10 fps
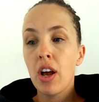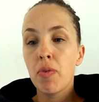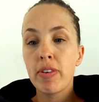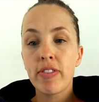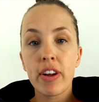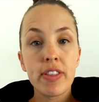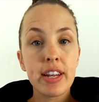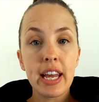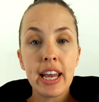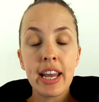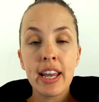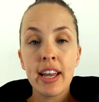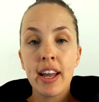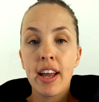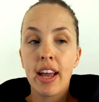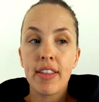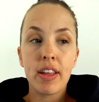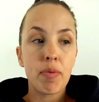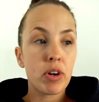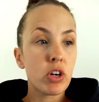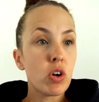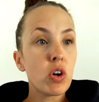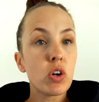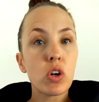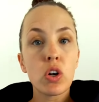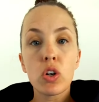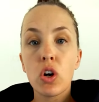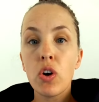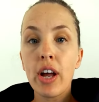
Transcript: we start the day and then we're go, go, go, go, go.